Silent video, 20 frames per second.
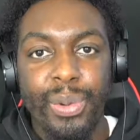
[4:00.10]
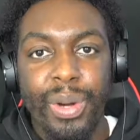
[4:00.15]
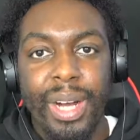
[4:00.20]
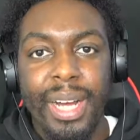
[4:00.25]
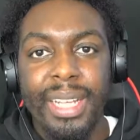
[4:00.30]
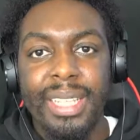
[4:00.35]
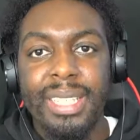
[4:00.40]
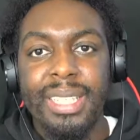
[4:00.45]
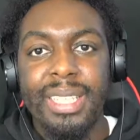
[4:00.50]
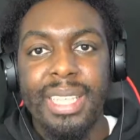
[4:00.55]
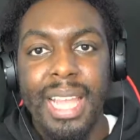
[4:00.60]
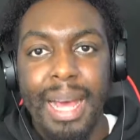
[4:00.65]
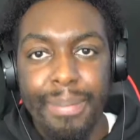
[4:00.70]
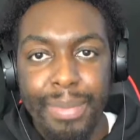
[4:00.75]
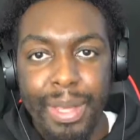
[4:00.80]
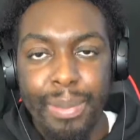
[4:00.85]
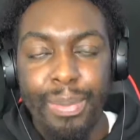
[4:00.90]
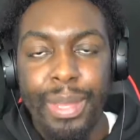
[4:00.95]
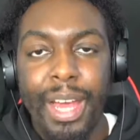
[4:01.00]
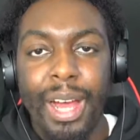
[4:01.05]
White,
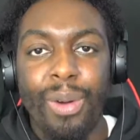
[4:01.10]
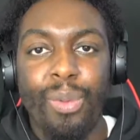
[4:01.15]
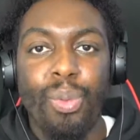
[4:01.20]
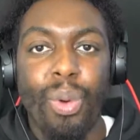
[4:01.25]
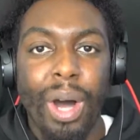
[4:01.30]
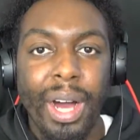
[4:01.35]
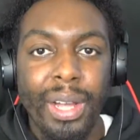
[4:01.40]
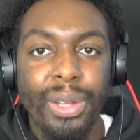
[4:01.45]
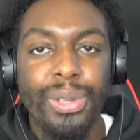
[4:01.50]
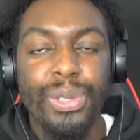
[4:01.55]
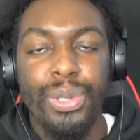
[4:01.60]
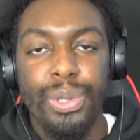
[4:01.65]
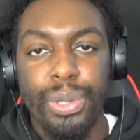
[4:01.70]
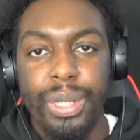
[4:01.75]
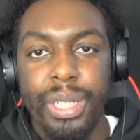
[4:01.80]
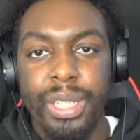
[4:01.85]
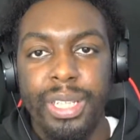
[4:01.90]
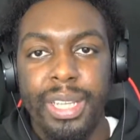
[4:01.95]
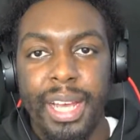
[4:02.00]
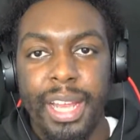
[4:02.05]
slammed him down while he was
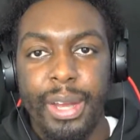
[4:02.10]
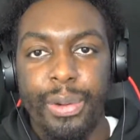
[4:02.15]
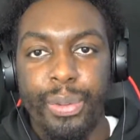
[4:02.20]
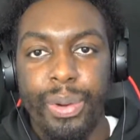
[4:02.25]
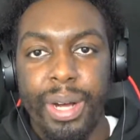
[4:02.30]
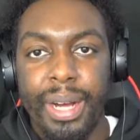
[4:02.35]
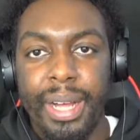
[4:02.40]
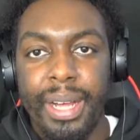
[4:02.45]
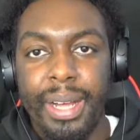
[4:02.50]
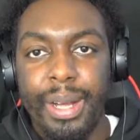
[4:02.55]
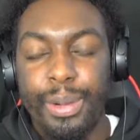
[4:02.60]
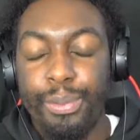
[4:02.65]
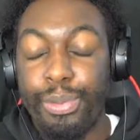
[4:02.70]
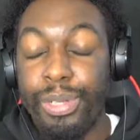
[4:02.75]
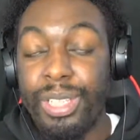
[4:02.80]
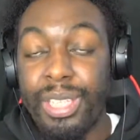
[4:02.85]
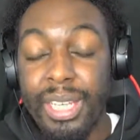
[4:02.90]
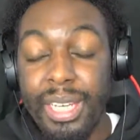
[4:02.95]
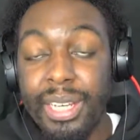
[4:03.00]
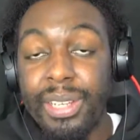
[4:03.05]
talking to Dana White,
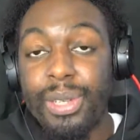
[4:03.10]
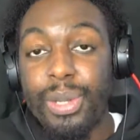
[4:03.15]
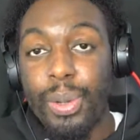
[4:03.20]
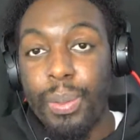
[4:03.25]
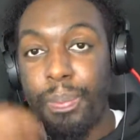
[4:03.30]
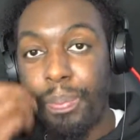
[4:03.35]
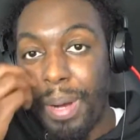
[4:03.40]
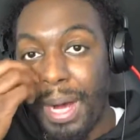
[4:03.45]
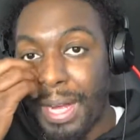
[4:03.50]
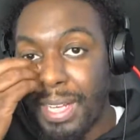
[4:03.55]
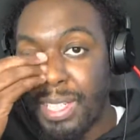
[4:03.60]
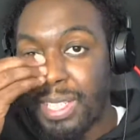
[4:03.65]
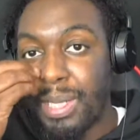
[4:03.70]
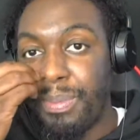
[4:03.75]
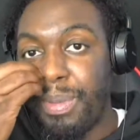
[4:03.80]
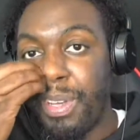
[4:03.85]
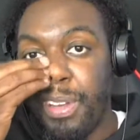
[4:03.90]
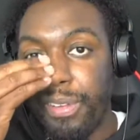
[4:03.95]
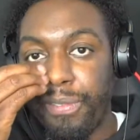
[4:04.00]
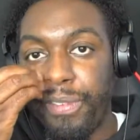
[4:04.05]
proceeded to punch
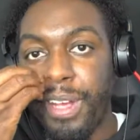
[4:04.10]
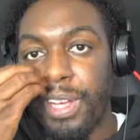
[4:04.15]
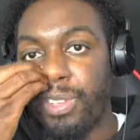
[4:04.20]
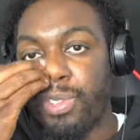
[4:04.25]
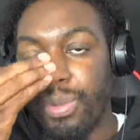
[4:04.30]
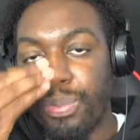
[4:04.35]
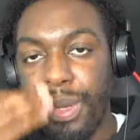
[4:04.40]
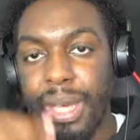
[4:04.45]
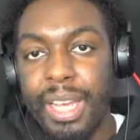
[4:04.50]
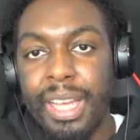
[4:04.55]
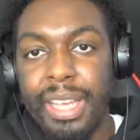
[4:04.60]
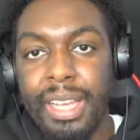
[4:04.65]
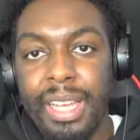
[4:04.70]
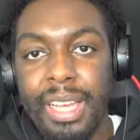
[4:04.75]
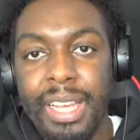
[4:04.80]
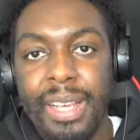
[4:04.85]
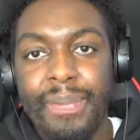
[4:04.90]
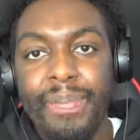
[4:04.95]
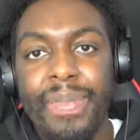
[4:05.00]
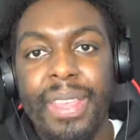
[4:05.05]
him in the face
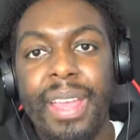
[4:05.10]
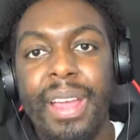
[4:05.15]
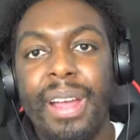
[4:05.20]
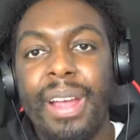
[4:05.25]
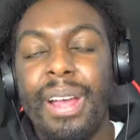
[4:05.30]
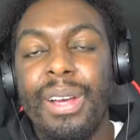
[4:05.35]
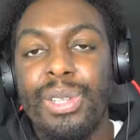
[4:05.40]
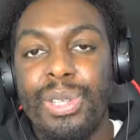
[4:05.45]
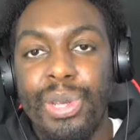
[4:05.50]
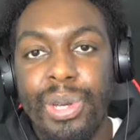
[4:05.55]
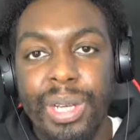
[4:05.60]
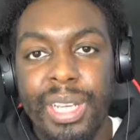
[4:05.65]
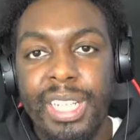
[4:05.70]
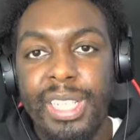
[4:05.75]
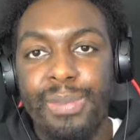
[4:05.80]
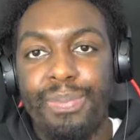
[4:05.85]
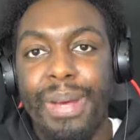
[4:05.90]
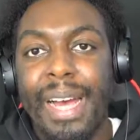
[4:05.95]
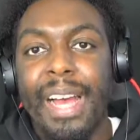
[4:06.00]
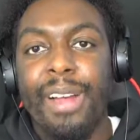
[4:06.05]
repeatedly, took his
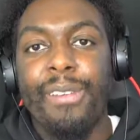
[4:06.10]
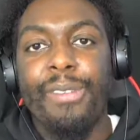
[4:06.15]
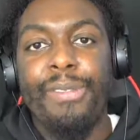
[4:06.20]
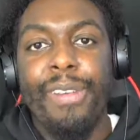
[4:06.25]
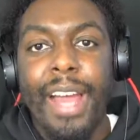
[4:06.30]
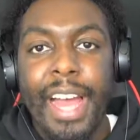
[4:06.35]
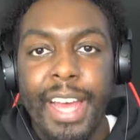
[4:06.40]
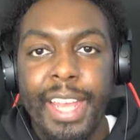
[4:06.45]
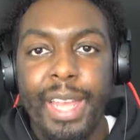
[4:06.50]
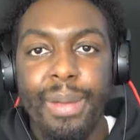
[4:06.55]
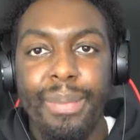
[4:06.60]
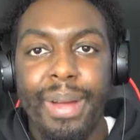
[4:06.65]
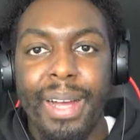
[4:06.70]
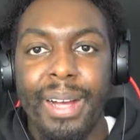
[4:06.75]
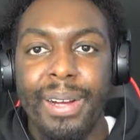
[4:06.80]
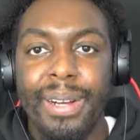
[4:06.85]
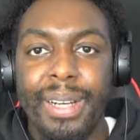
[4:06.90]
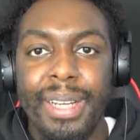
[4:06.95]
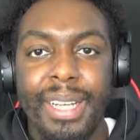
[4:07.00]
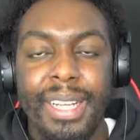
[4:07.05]
back, flattened him
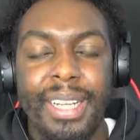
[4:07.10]
out,